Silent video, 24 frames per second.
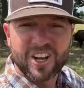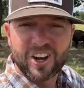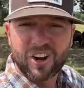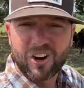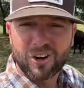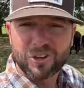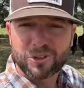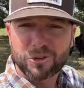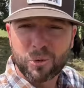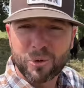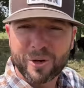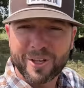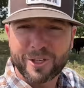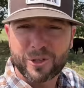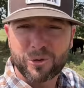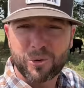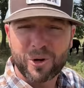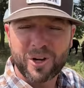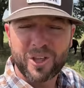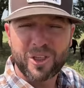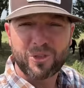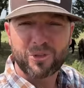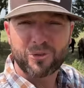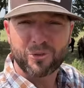our twenty
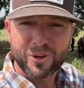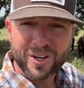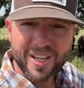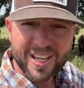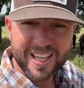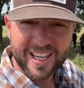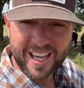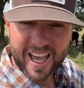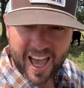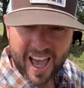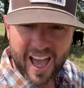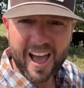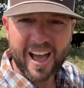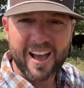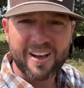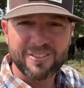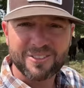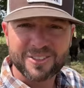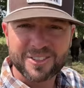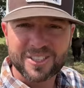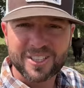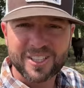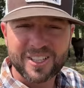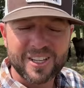twenty-three
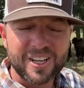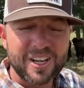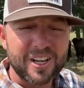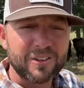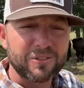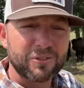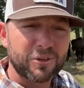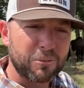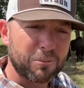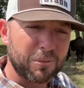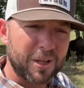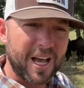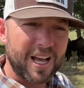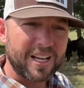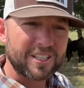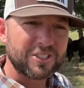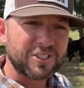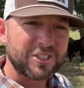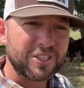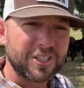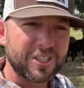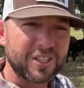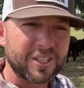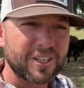calves from
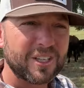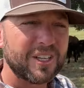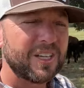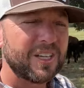last year,